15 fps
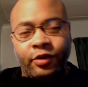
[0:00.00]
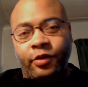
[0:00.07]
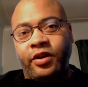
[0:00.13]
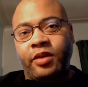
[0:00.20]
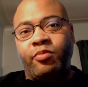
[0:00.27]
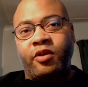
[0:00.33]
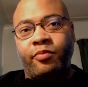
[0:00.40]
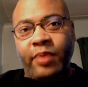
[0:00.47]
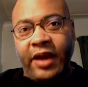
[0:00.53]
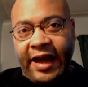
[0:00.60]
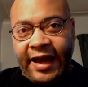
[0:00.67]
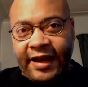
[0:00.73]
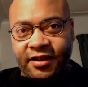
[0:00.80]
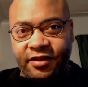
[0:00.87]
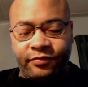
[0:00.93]
the
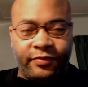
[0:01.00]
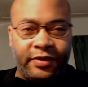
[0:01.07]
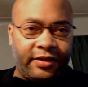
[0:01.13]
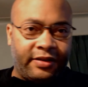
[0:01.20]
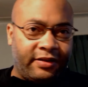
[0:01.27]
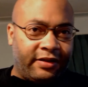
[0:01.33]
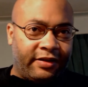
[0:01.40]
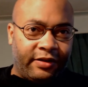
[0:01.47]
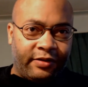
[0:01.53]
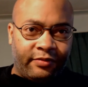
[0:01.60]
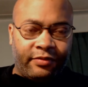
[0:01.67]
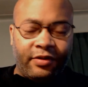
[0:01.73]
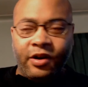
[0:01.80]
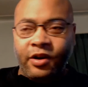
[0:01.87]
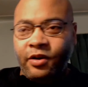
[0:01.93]
storybook past with you
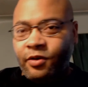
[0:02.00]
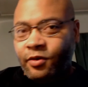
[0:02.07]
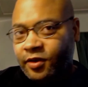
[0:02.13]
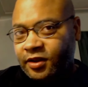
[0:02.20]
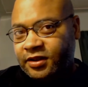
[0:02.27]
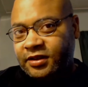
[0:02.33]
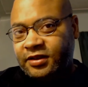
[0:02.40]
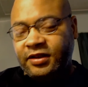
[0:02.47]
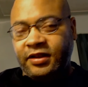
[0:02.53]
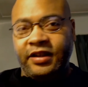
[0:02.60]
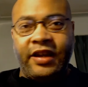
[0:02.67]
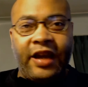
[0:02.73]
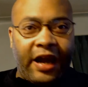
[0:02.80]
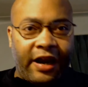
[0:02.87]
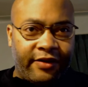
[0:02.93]
know
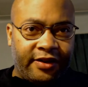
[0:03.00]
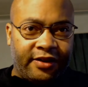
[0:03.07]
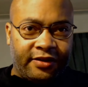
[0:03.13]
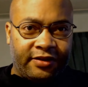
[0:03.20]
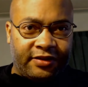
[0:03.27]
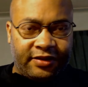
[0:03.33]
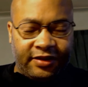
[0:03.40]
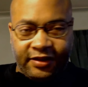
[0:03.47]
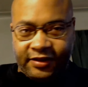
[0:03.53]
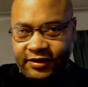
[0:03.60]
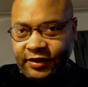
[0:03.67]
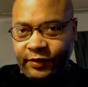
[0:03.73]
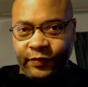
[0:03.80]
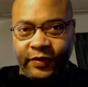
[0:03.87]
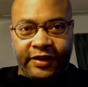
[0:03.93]
horses and carriages
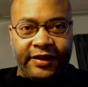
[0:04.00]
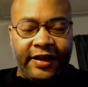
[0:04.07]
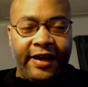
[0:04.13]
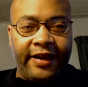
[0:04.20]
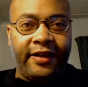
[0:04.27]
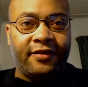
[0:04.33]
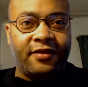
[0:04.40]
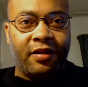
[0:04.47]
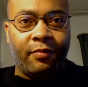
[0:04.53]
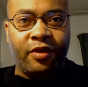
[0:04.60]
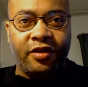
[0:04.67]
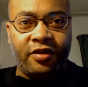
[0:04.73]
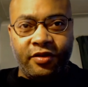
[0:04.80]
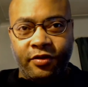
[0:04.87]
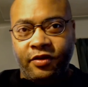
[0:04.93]
and stuff like that, and
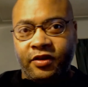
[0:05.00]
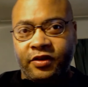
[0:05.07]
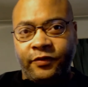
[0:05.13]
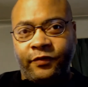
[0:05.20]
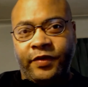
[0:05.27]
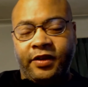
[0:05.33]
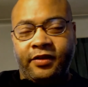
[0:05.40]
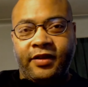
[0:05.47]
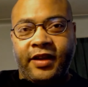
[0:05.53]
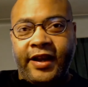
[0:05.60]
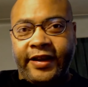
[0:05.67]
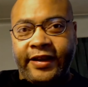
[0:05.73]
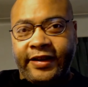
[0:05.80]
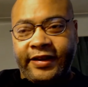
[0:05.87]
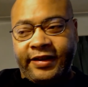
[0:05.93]
some of the songs
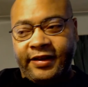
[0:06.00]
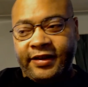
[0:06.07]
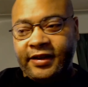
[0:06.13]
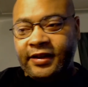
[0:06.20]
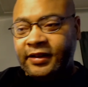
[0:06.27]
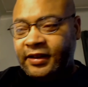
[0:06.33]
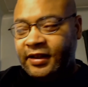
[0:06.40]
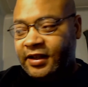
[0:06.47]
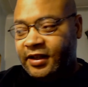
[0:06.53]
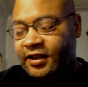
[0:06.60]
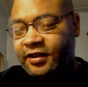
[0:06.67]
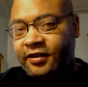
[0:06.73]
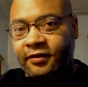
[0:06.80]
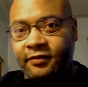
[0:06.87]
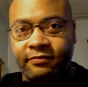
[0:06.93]
feel like uh,
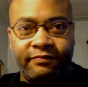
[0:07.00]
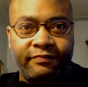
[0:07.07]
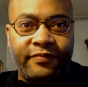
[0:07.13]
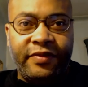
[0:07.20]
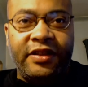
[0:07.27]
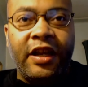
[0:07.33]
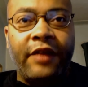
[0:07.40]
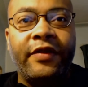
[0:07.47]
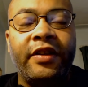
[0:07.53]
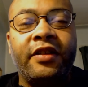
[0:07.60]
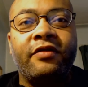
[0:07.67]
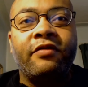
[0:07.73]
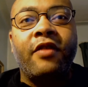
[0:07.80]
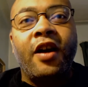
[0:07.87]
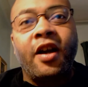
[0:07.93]
you know
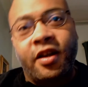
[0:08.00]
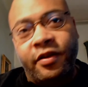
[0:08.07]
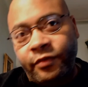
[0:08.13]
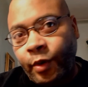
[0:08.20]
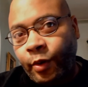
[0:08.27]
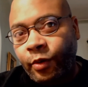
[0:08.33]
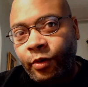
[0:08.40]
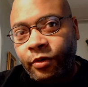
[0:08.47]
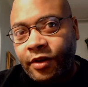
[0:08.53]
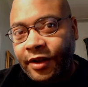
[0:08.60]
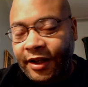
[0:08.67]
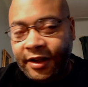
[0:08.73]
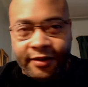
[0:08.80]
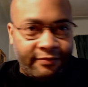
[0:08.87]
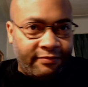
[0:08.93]
70s rock and
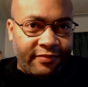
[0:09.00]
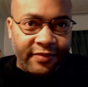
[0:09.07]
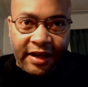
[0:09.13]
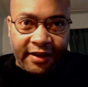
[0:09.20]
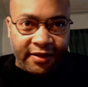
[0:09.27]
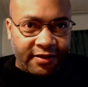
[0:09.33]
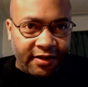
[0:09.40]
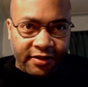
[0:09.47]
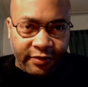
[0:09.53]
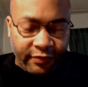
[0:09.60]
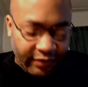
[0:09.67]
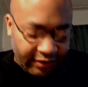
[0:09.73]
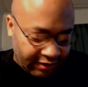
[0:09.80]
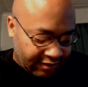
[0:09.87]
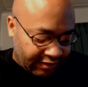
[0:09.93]
roll, and that
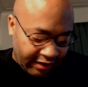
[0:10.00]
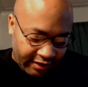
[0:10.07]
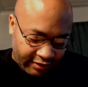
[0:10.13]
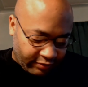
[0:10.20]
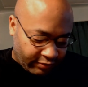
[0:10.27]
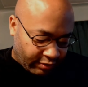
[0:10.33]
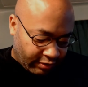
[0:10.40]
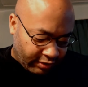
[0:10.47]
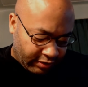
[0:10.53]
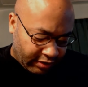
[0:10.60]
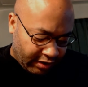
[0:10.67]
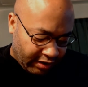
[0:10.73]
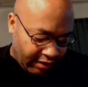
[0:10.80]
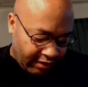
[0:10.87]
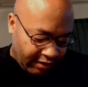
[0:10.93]
doesn't fit the setting at
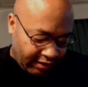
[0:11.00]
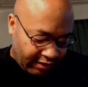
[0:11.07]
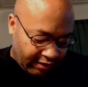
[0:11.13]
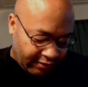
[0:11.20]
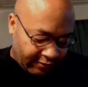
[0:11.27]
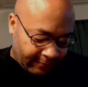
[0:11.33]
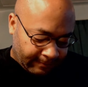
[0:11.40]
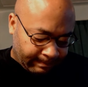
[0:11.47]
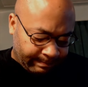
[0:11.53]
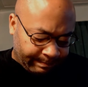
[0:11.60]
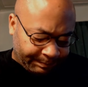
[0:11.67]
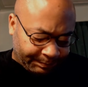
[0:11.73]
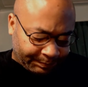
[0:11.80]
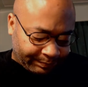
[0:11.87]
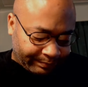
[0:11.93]
all.
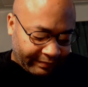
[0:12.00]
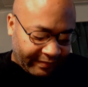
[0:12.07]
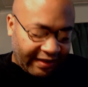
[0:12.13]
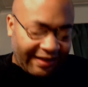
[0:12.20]
Um,